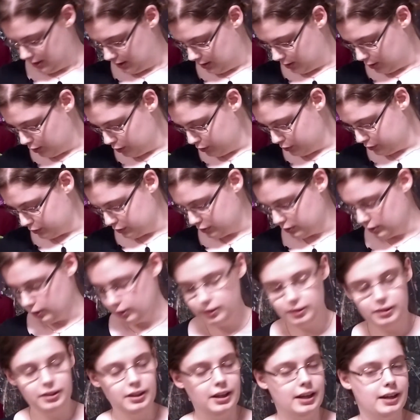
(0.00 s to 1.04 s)

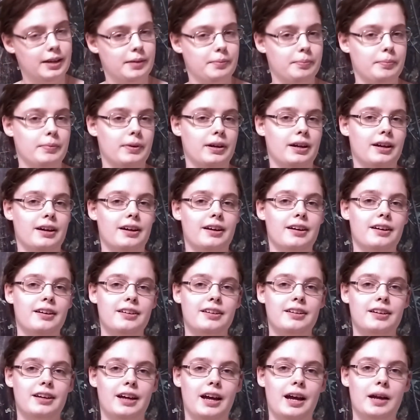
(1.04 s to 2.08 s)
Overall,
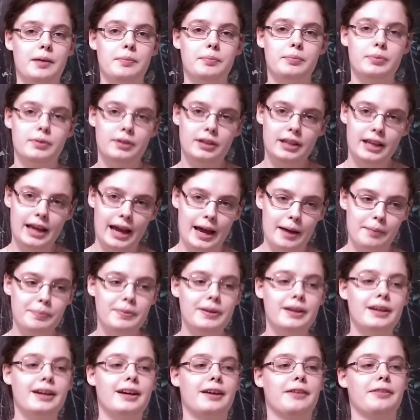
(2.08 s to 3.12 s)
I'm pretty
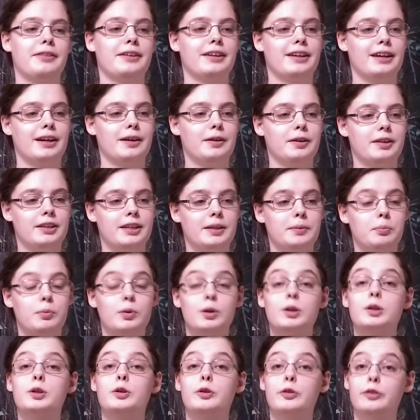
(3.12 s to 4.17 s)
happy. I think I did more
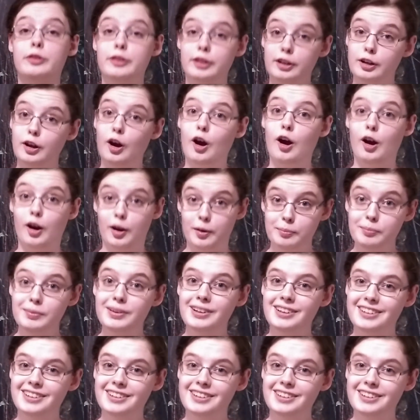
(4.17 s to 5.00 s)
good than harm,